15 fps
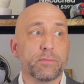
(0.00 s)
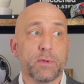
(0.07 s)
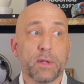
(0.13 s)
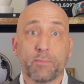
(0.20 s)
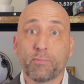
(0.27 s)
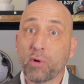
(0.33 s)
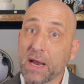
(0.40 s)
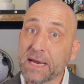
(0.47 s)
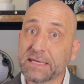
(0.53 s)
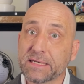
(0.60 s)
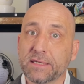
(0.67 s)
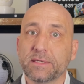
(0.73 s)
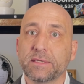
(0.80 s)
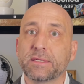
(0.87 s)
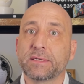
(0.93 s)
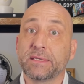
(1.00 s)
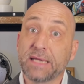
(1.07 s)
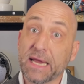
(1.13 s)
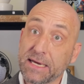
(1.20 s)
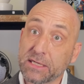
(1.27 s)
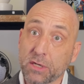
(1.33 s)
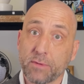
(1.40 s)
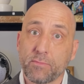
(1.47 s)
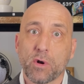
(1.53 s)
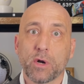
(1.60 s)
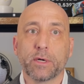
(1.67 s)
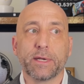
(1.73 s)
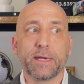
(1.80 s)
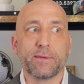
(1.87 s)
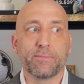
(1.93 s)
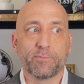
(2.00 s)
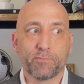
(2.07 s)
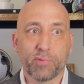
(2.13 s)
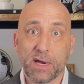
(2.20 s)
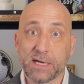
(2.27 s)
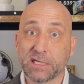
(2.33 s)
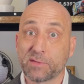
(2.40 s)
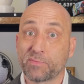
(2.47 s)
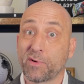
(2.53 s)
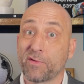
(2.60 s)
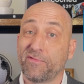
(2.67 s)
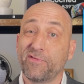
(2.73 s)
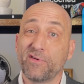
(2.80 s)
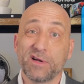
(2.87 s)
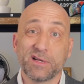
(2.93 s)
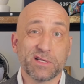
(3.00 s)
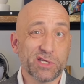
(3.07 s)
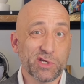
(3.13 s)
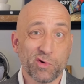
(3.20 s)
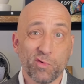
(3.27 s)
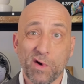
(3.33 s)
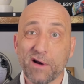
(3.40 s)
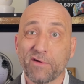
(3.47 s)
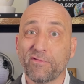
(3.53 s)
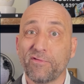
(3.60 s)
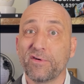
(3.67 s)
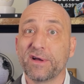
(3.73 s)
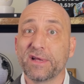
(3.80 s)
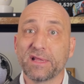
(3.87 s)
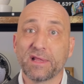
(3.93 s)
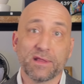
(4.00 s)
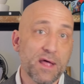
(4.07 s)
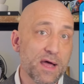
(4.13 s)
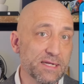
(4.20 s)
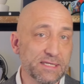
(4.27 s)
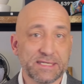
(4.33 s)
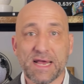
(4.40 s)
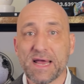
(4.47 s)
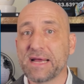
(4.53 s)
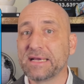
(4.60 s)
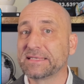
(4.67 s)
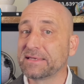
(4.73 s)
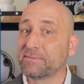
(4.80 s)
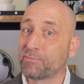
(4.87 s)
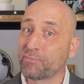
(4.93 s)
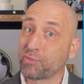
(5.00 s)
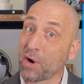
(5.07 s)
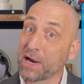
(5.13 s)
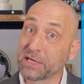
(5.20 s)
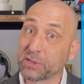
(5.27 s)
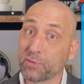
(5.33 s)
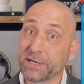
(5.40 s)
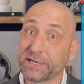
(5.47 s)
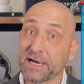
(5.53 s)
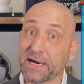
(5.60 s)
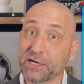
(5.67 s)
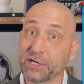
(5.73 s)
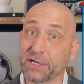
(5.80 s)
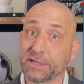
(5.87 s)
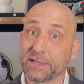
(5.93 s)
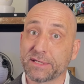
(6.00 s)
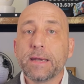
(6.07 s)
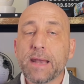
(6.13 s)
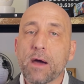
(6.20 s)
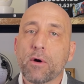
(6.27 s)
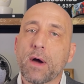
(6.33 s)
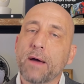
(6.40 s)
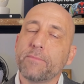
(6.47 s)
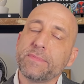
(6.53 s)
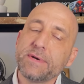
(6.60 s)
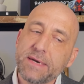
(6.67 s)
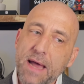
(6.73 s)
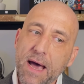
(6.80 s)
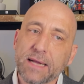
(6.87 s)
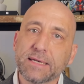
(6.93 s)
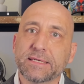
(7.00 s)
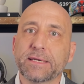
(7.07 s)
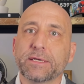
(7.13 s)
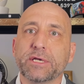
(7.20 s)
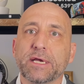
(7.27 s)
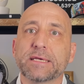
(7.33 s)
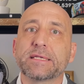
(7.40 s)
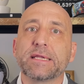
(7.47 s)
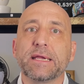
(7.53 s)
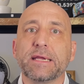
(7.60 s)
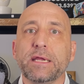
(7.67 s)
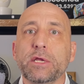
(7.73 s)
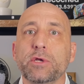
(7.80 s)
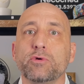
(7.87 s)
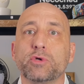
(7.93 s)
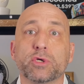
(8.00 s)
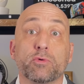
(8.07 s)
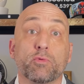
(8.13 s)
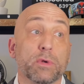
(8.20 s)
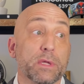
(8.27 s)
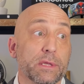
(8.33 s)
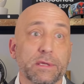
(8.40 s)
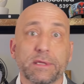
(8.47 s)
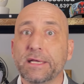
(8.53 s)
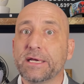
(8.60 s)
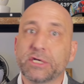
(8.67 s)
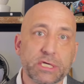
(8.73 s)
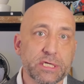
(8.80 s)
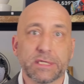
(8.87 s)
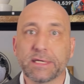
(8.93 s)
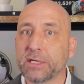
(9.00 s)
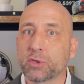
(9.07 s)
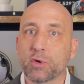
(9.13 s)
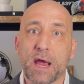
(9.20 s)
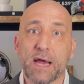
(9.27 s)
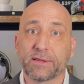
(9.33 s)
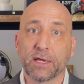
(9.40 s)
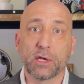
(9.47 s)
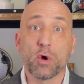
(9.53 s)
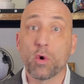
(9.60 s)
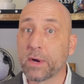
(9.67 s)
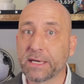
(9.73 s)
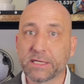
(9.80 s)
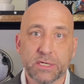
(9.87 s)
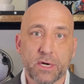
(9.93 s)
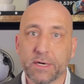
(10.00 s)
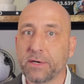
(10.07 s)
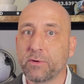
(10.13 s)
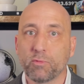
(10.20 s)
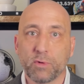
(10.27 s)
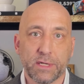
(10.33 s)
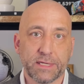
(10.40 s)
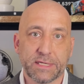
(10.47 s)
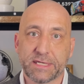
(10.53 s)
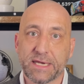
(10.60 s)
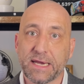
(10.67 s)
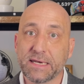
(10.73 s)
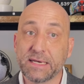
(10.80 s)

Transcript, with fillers: the prices, days on market, prices per foot, square foot, lot size, and price reductions. Now, I'm not suggesting you should religiously track the goings-on in real estate